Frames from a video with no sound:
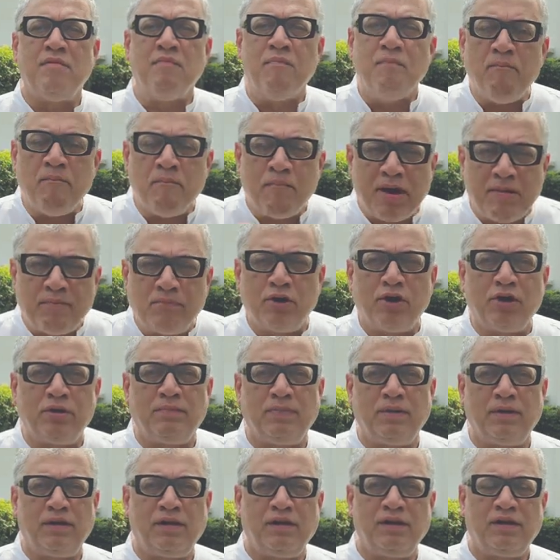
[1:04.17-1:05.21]

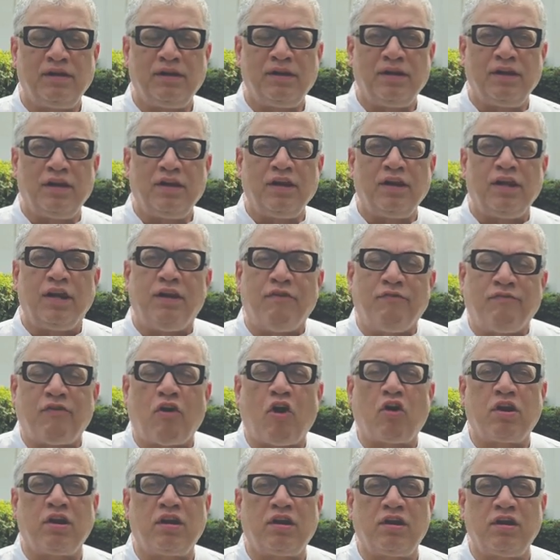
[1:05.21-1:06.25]
memorable,
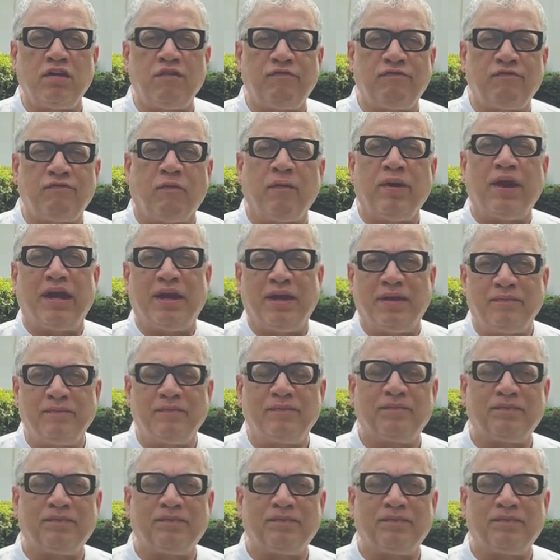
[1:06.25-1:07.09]
evocative way.